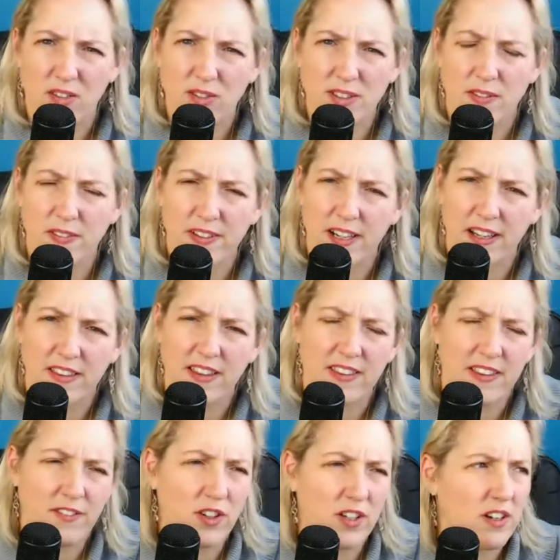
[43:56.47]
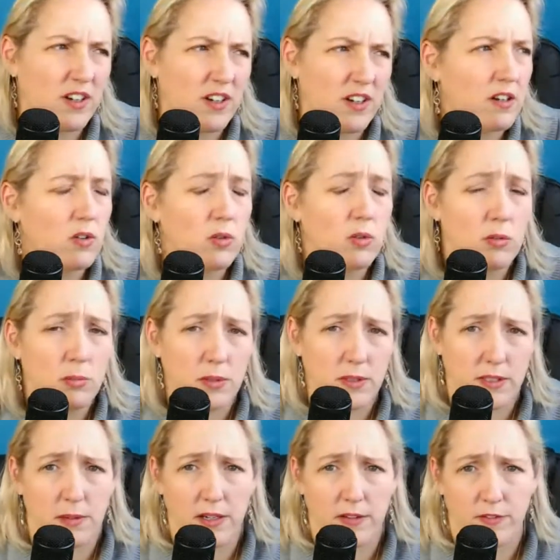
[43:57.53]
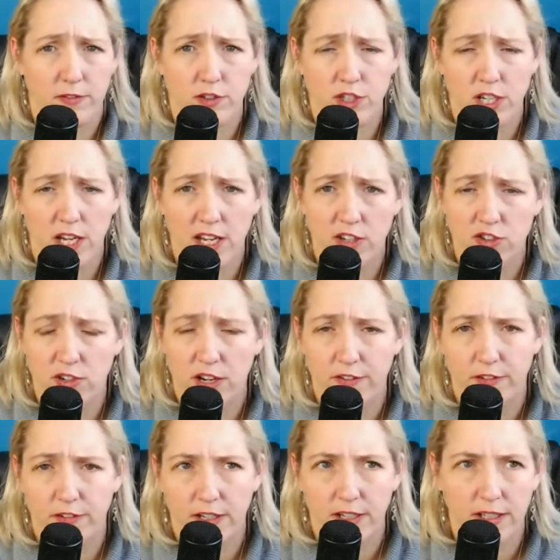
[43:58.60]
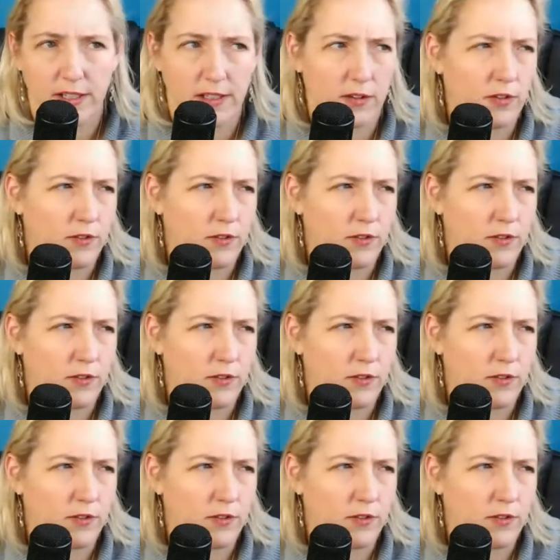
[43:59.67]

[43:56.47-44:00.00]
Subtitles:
or something like that. They've got an enormous amount of share traffic